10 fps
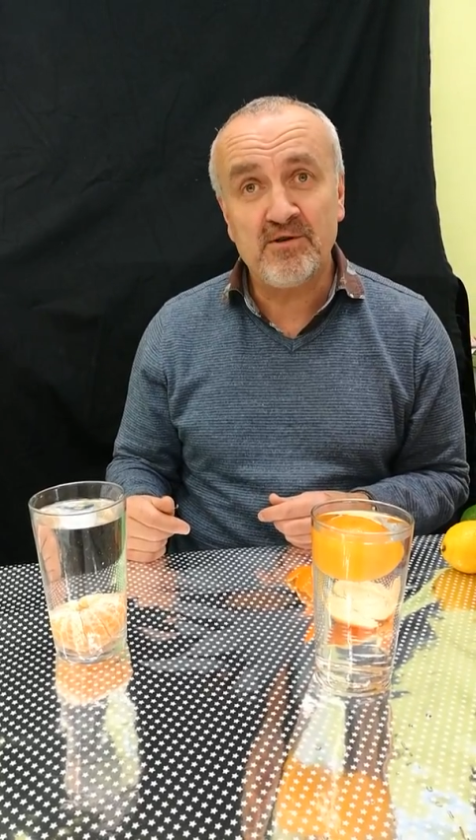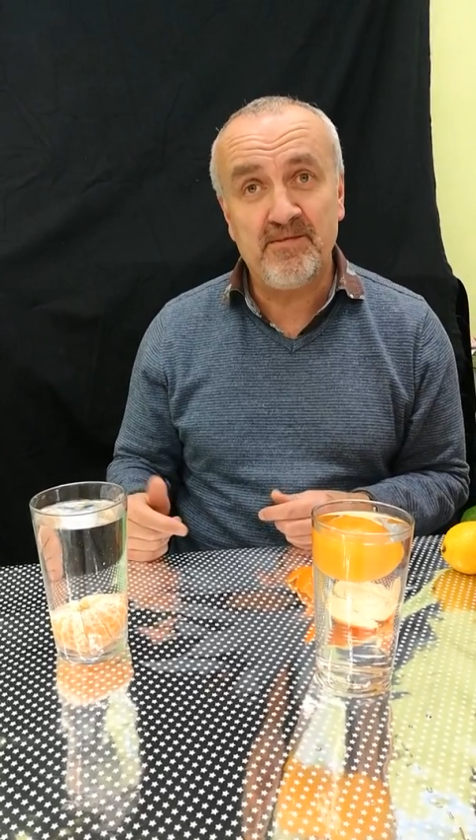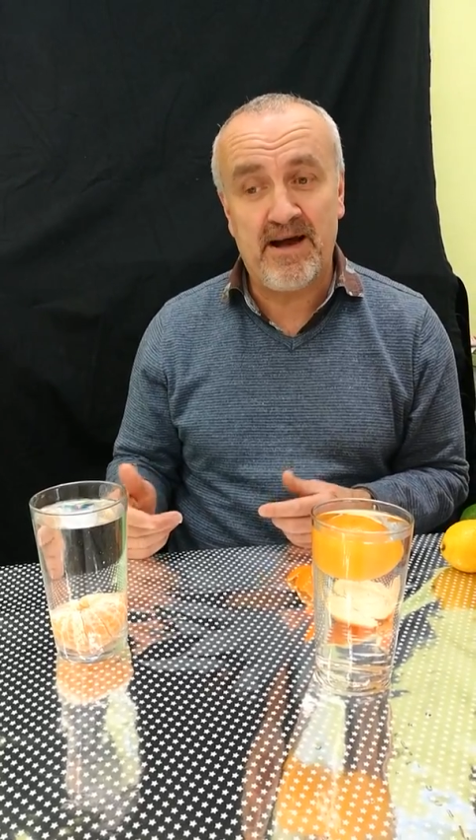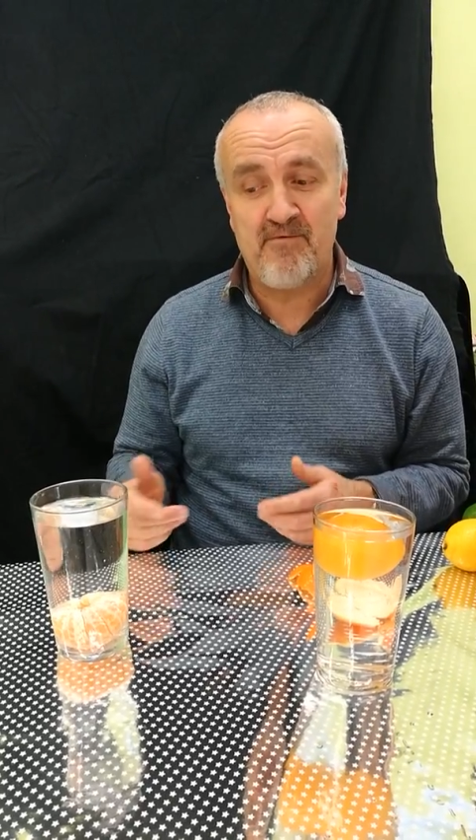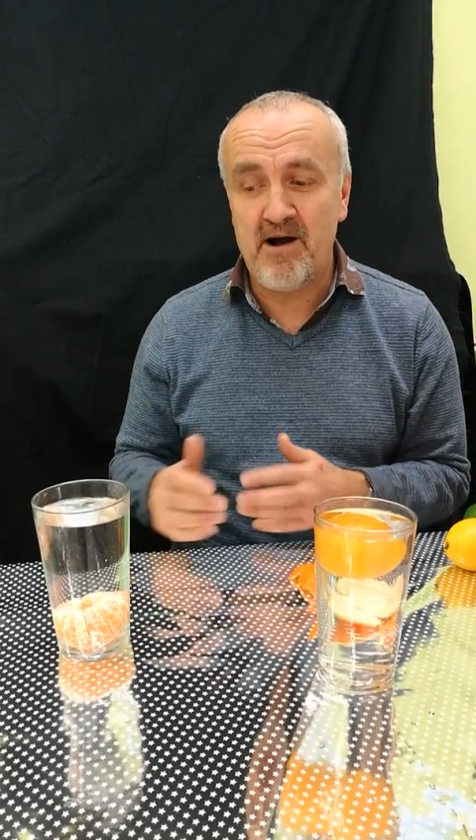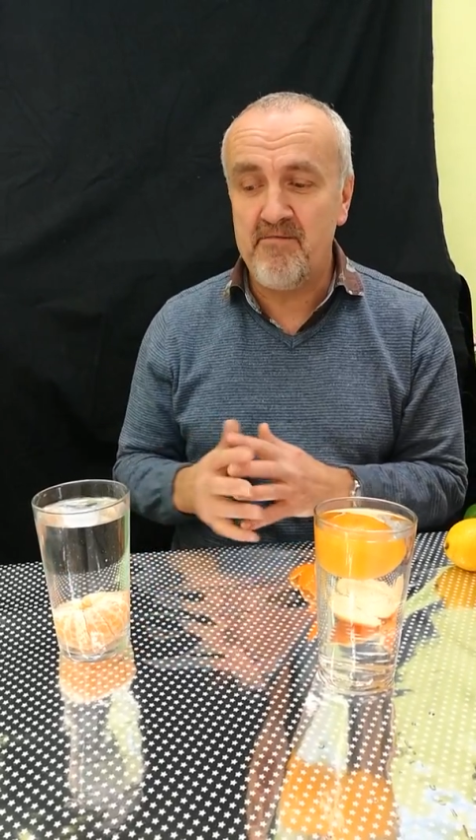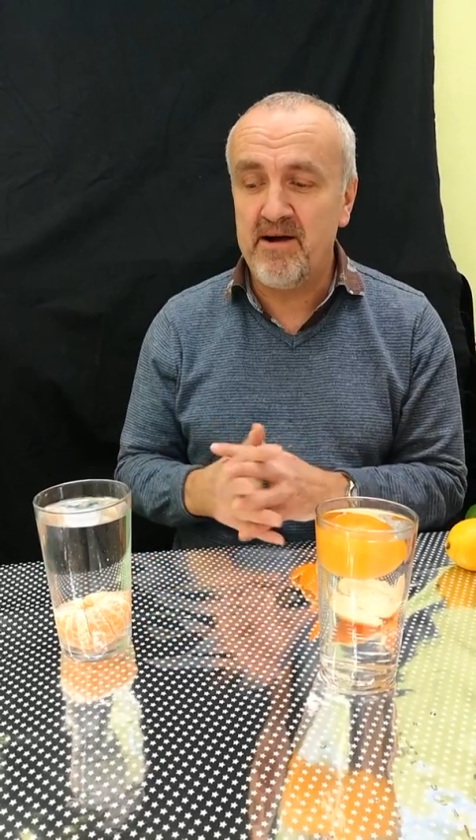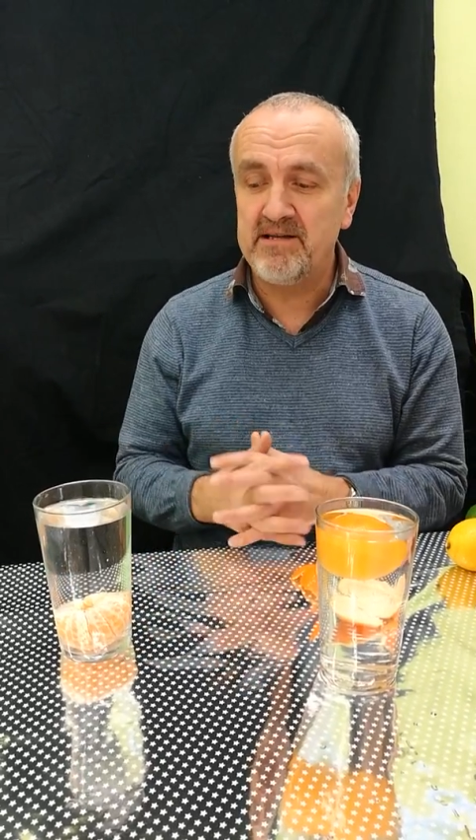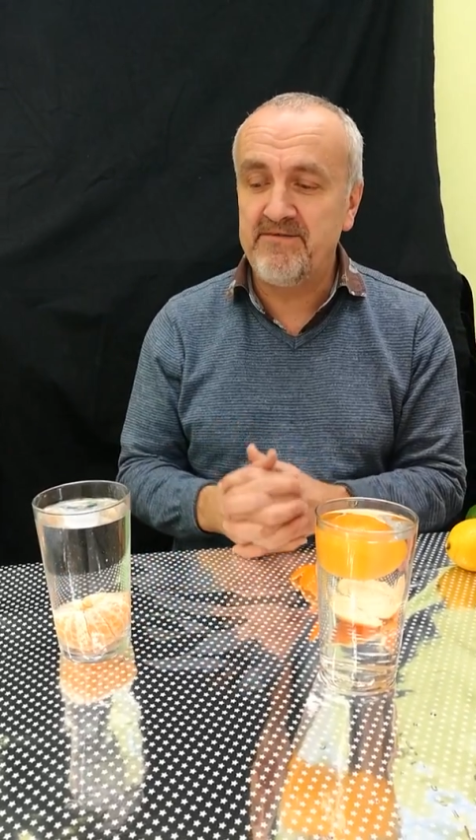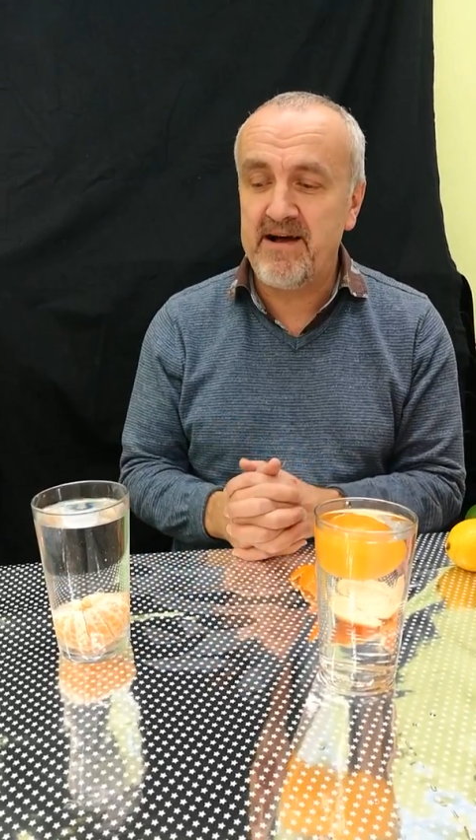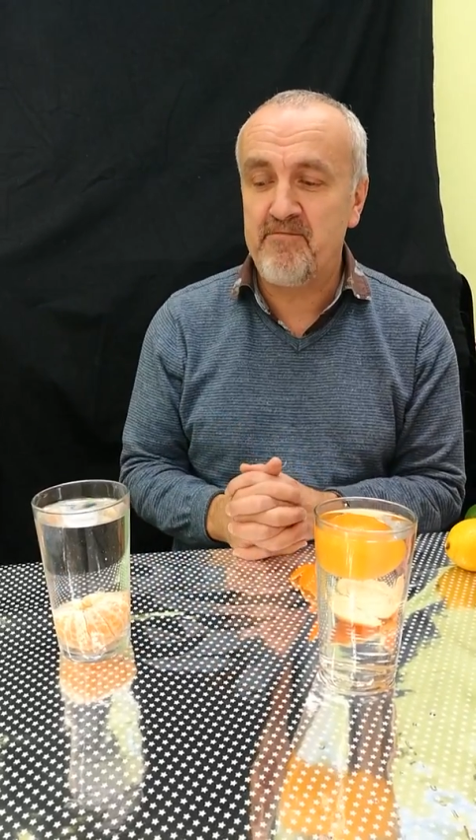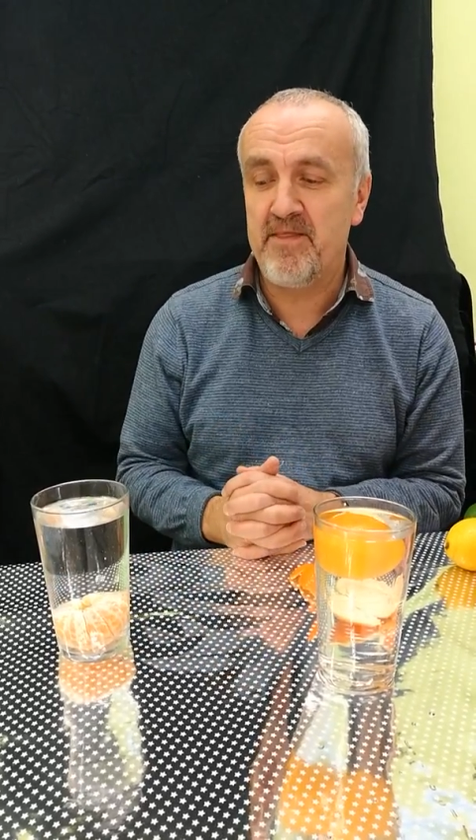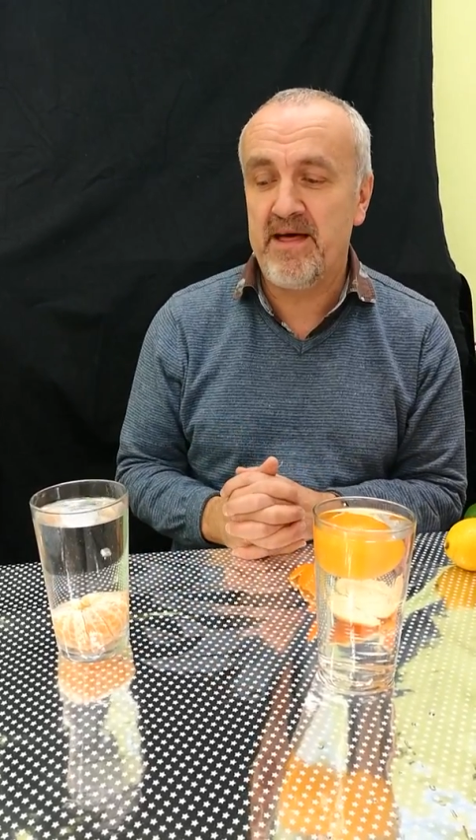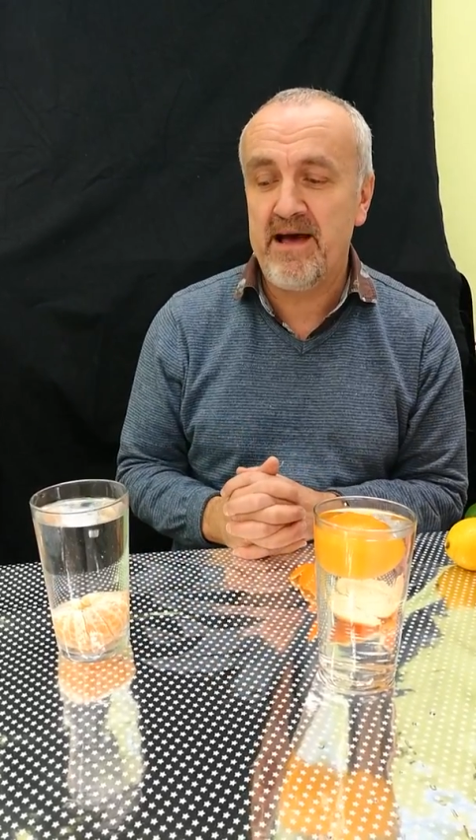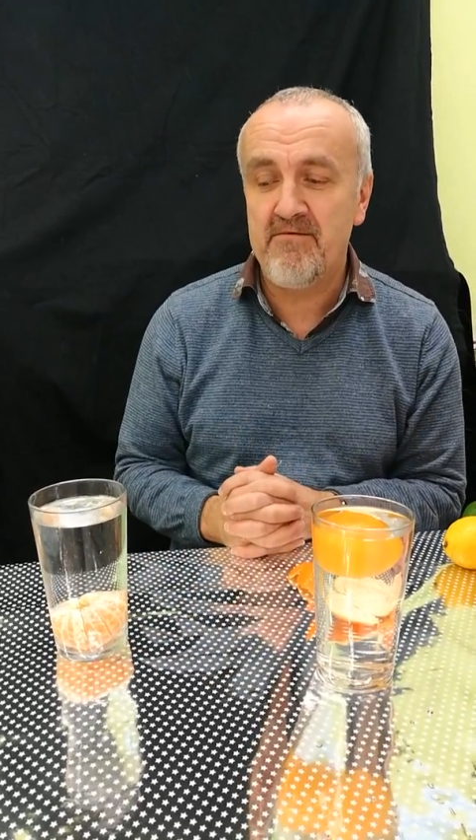about why it might have happened
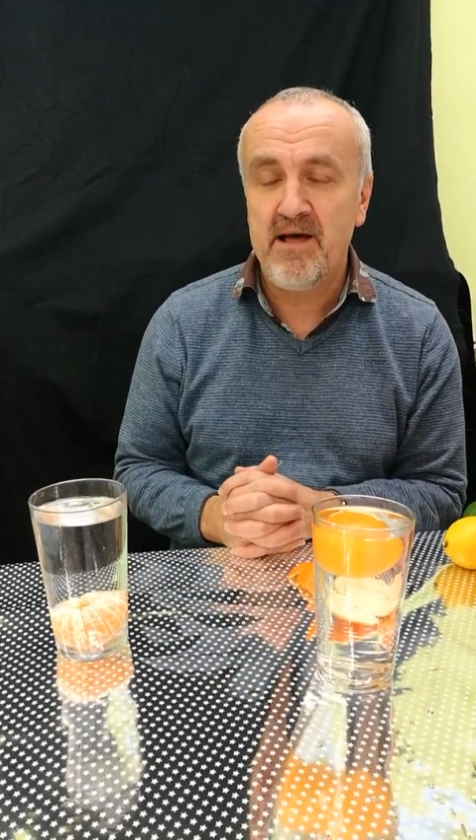there.